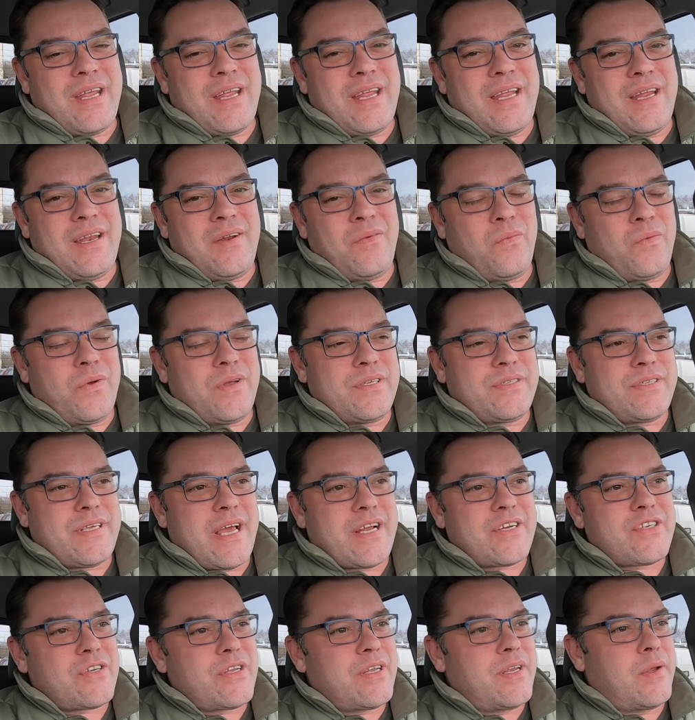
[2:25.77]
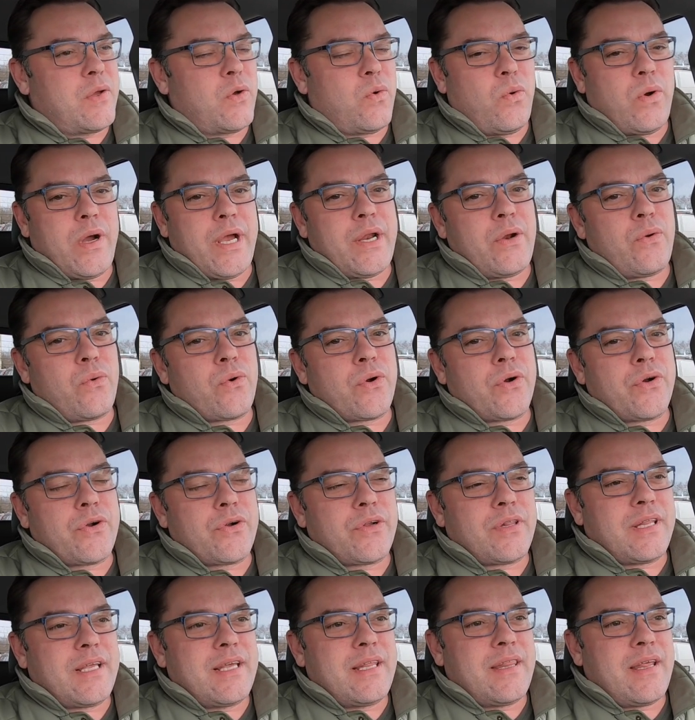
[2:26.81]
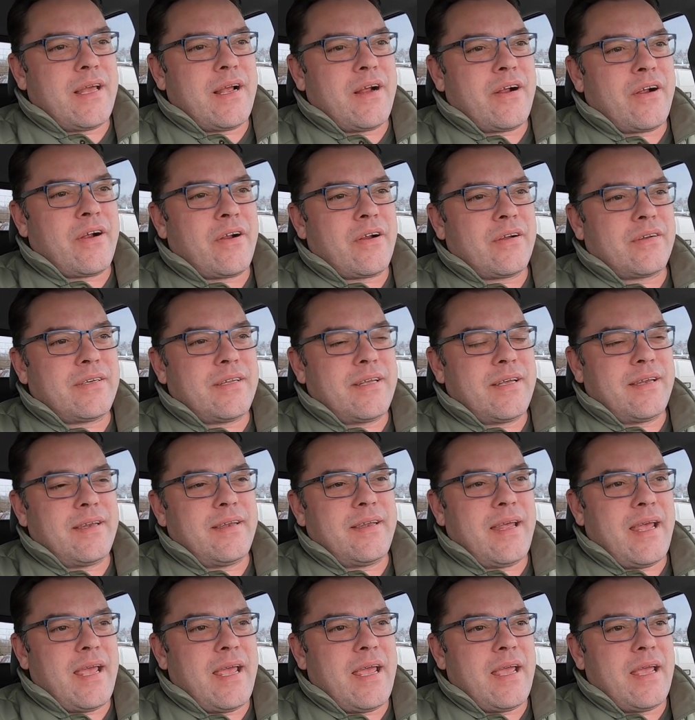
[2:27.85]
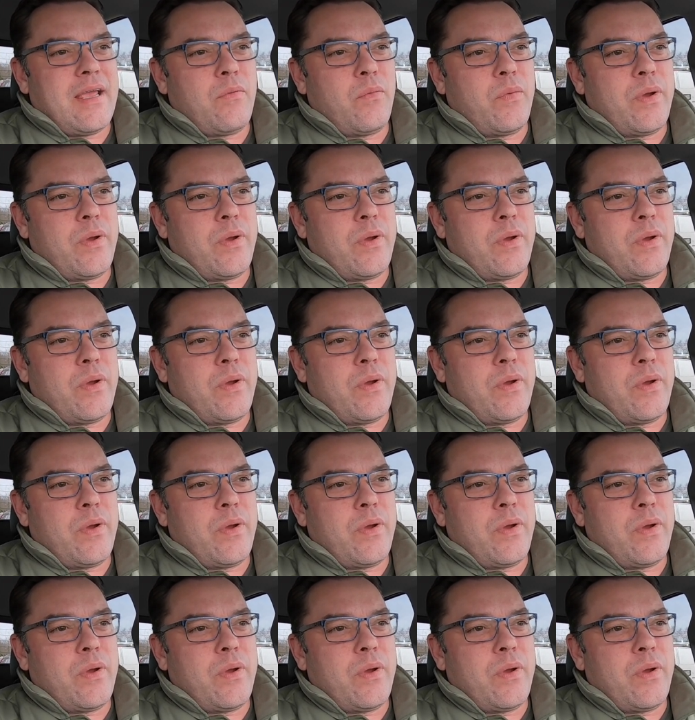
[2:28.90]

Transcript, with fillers: It was actually quite orderly there today.